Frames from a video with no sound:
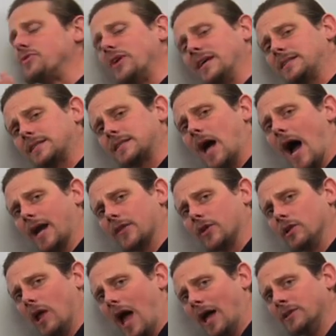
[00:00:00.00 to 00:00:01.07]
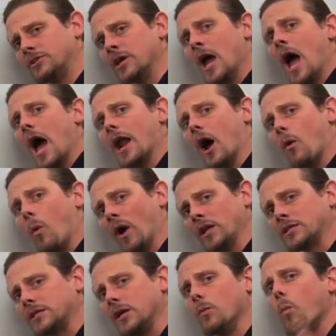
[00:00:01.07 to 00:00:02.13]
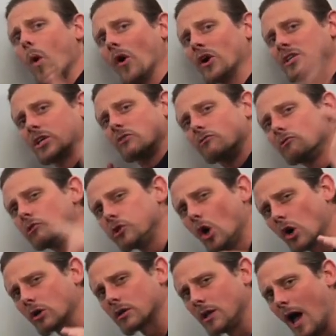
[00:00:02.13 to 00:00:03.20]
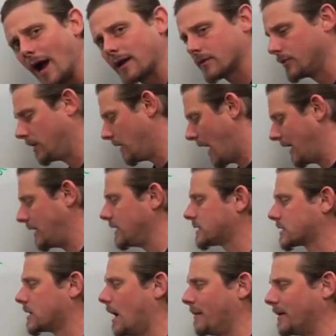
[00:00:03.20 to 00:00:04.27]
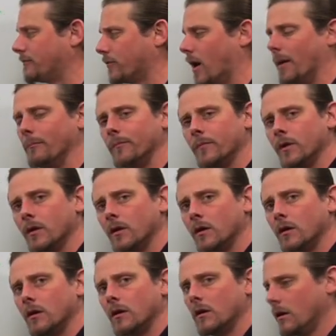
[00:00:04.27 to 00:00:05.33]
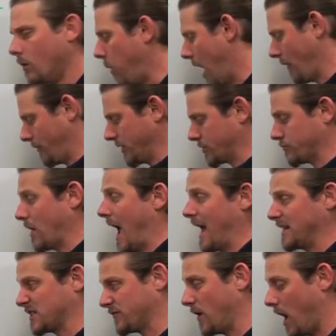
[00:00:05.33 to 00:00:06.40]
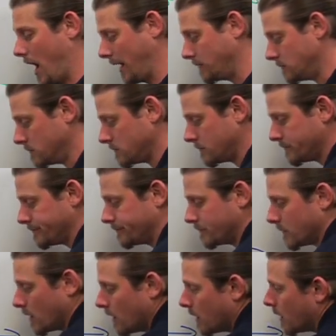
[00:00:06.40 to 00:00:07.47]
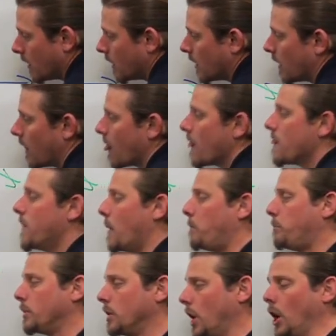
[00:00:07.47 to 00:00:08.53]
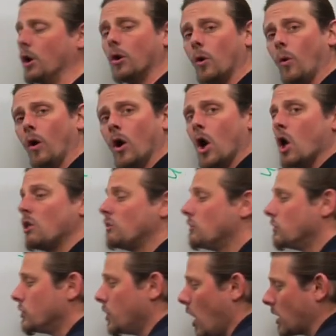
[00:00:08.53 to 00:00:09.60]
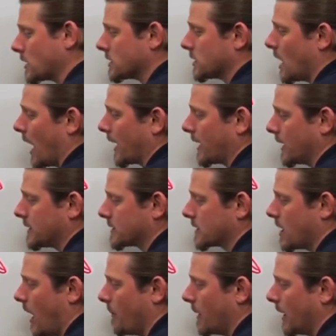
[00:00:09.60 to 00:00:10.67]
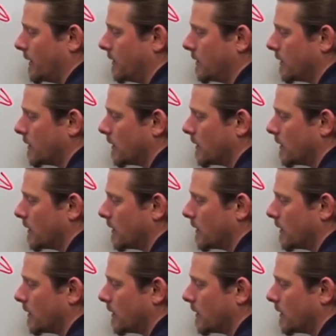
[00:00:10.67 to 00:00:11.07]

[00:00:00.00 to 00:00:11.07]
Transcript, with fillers: this side of the lens and I want to see where does it look like the light is coming from. Well, this red is fine. The blue looks like it's coming